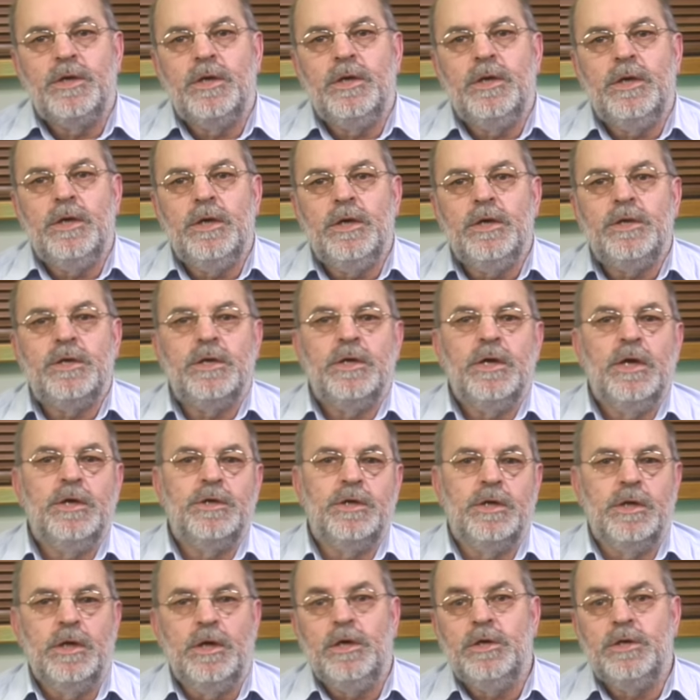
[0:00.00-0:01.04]
CDs
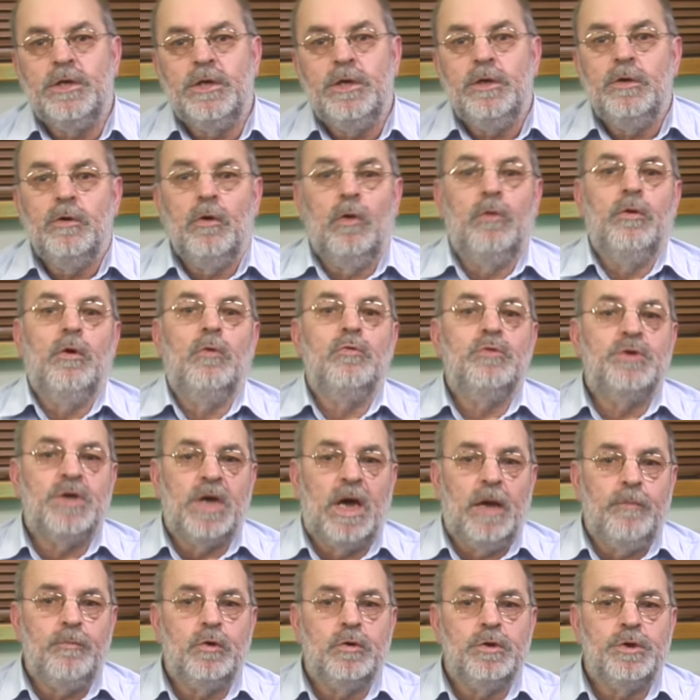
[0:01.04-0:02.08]
is an easy, although
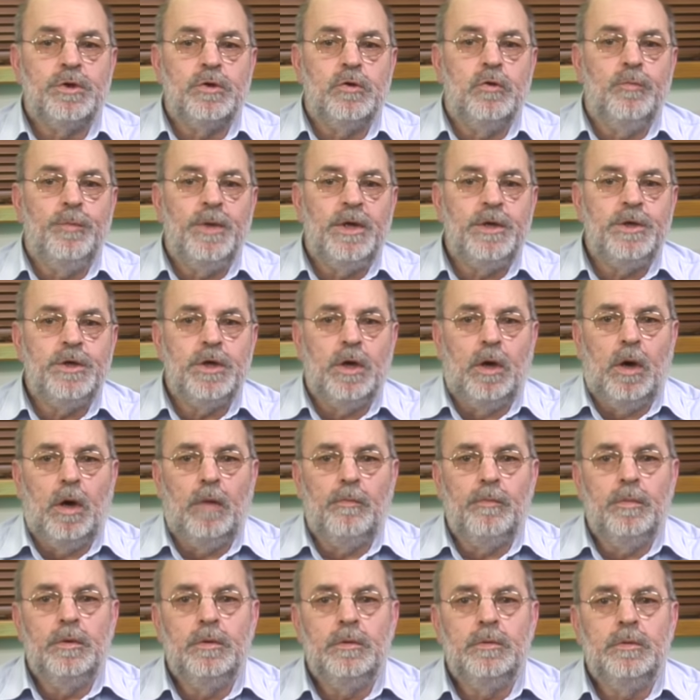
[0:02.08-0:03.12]
time-consuming
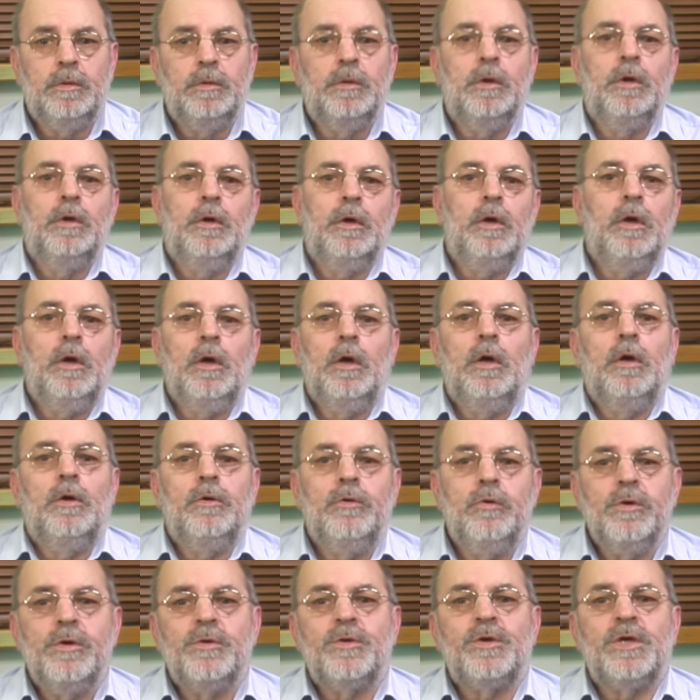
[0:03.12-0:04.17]
job.
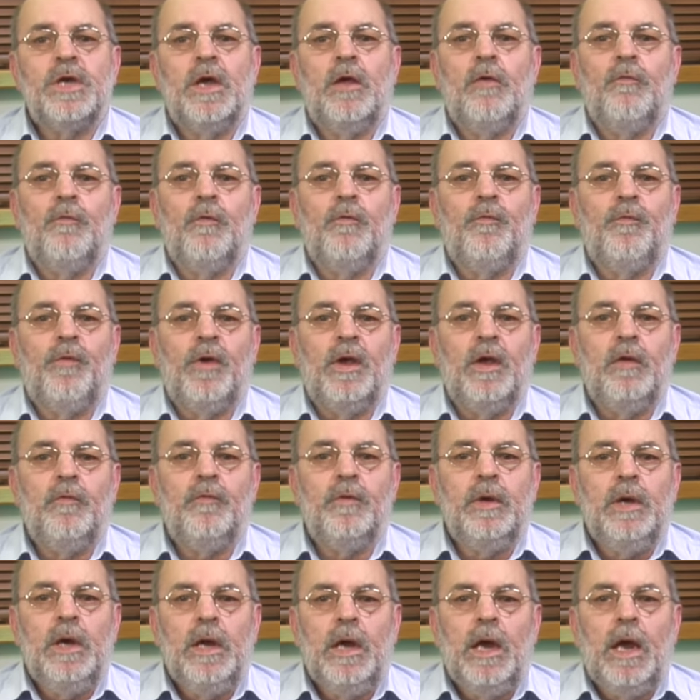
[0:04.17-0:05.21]
Do yourself a
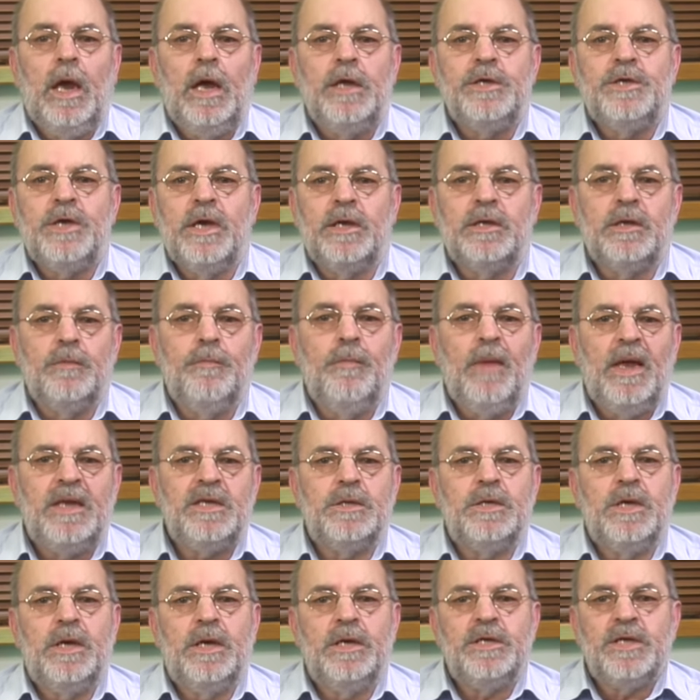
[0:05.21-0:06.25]
favor and check the
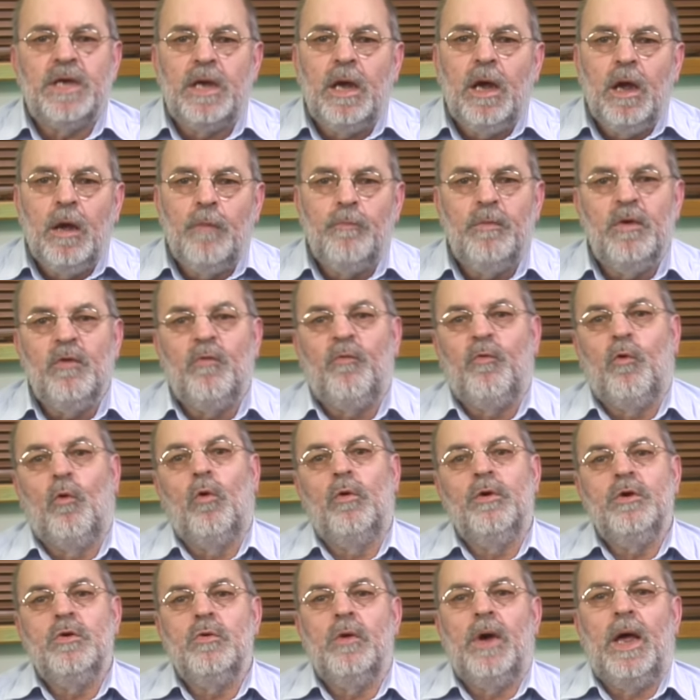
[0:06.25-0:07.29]
metadata
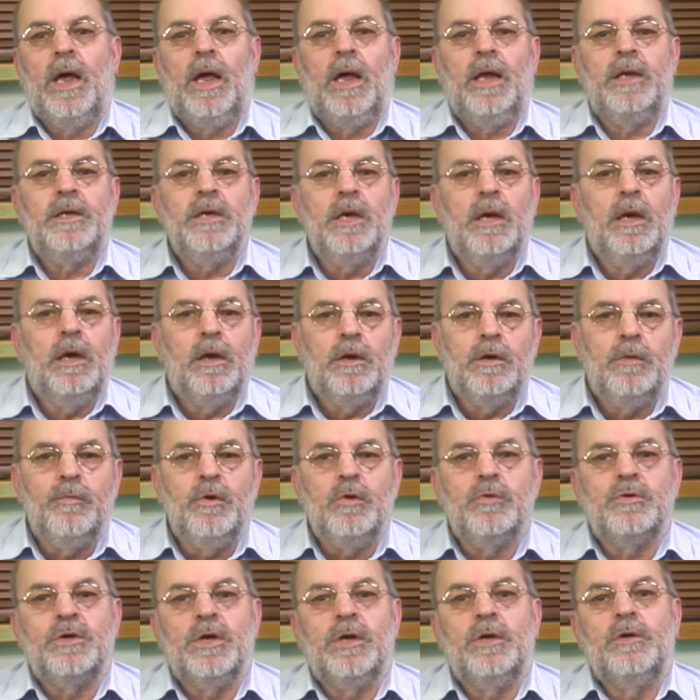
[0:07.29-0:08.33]
before you add the
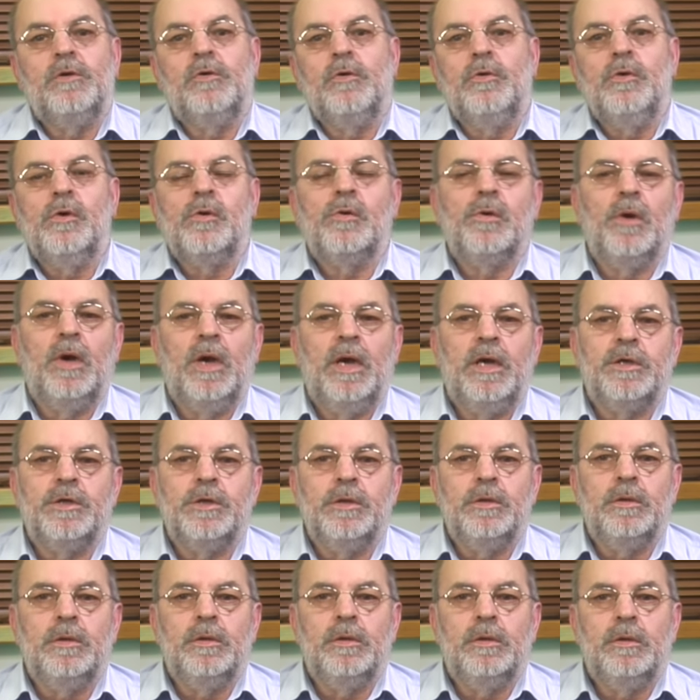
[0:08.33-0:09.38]
music to your
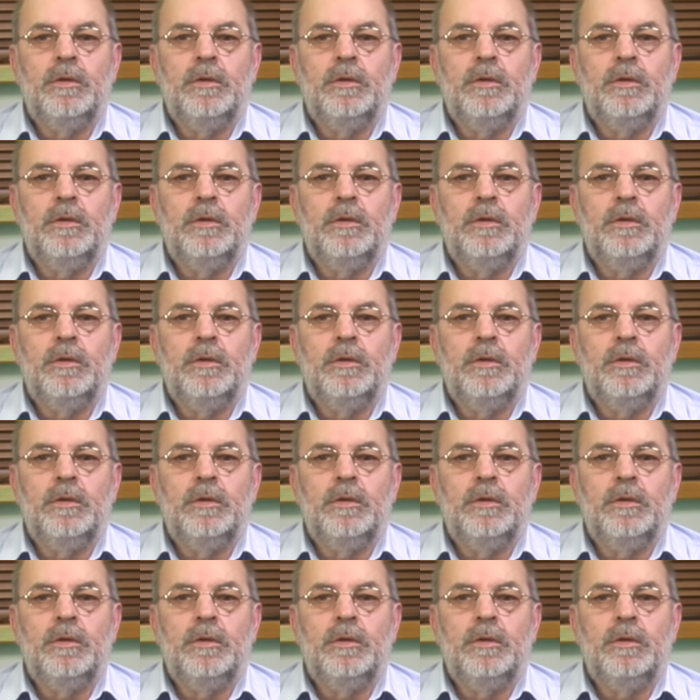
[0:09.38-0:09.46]
collection.